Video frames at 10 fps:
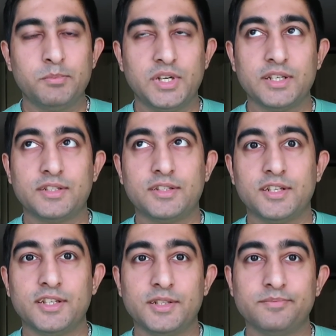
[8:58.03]
but
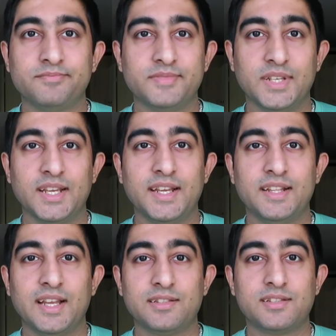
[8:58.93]
yeah,
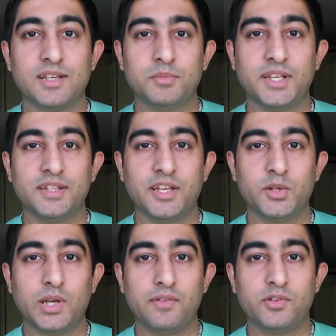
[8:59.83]
that's something that
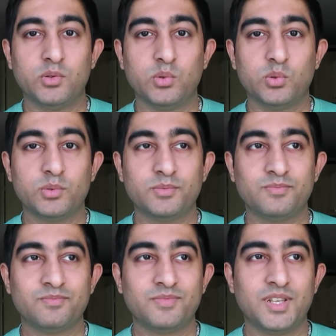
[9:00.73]
you have to
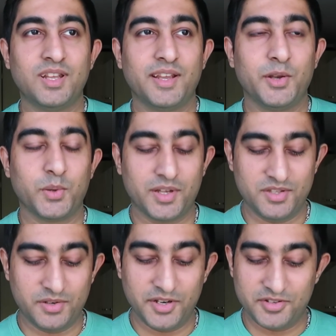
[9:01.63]
take into
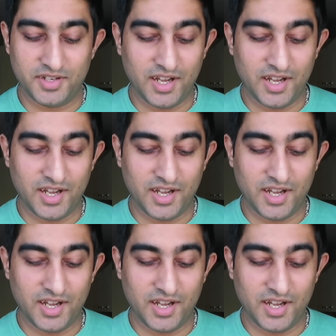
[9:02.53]
consideration.